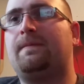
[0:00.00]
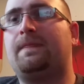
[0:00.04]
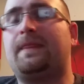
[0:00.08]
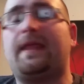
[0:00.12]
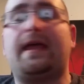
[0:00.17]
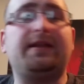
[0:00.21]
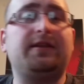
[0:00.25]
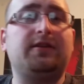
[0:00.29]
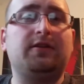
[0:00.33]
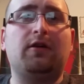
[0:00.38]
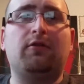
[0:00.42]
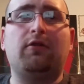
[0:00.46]

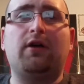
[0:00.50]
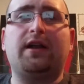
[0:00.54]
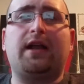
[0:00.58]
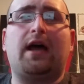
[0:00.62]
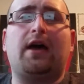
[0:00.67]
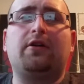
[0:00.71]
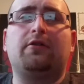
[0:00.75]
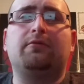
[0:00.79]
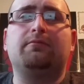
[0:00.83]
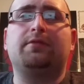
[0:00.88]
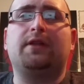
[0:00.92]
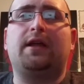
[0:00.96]
And you know what?
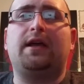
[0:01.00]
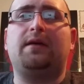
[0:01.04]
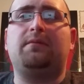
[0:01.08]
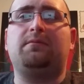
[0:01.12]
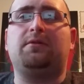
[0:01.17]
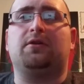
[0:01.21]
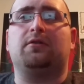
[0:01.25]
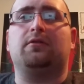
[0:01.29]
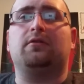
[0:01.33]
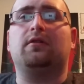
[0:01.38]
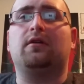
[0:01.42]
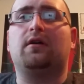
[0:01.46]
I don't blame
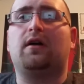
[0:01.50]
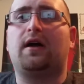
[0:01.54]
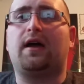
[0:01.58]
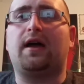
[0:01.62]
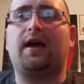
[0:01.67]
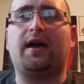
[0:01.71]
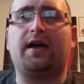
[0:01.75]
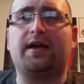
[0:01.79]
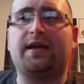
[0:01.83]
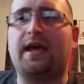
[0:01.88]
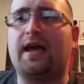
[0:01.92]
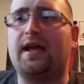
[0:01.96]
you.
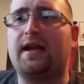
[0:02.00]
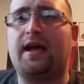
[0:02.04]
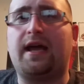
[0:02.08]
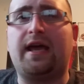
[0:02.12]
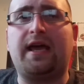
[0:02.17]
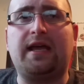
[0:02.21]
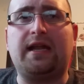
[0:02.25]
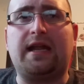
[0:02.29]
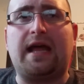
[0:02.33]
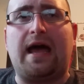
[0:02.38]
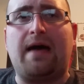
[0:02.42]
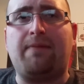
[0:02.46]
Again, I
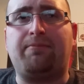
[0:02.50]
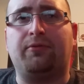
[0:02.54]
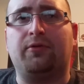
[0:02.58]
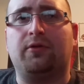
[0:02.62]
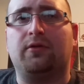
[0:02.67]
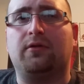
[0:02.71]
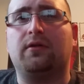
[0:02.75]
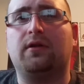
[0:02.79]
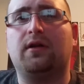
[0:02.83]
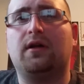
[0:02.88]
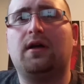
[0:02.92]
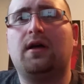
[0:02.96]
hate
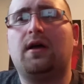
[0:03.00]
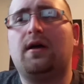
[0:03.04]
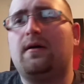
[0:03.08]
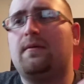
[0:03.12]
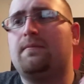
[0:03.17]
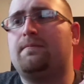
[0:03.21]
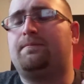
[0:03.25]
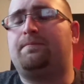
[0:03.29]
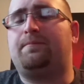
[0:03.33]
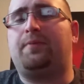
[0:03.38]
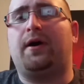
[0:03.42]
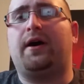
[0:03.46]
Apple.
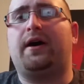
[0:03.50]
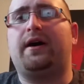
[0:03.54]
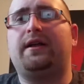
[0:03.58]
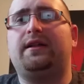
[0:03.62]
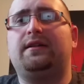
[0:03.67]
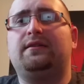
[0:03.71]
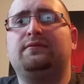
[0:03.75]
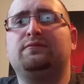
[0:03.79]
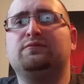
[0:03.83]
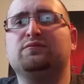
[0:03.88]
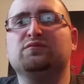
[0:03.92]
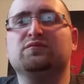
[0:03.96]

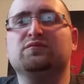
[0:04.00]
But